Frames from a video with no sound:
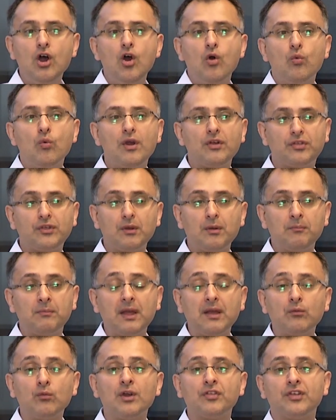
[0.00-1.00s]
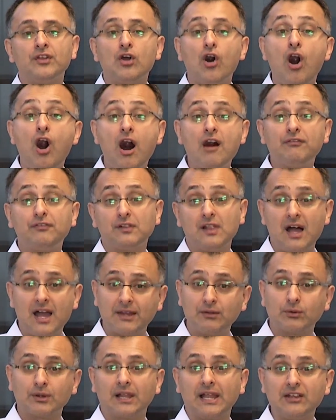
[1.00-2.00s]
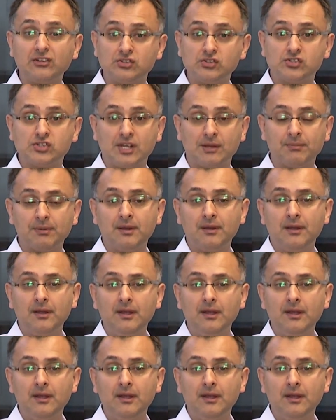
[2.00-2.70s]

with an offline relationship.